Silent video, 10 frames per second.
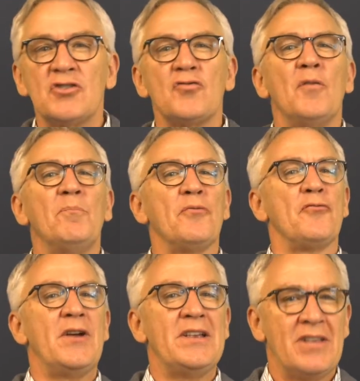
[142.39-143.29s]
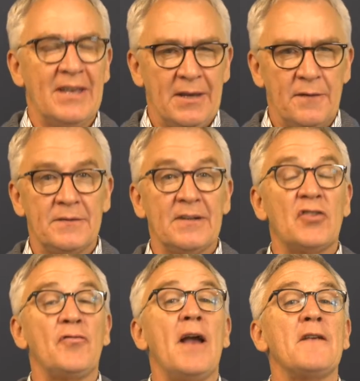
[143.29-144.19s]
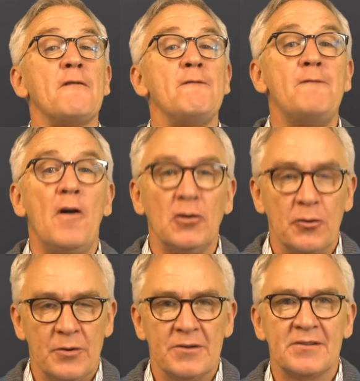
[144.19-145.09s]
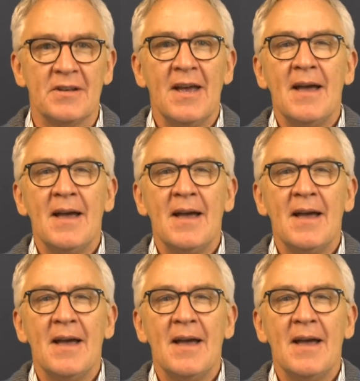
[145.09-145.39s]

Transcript: strong preaching gift and attract followers.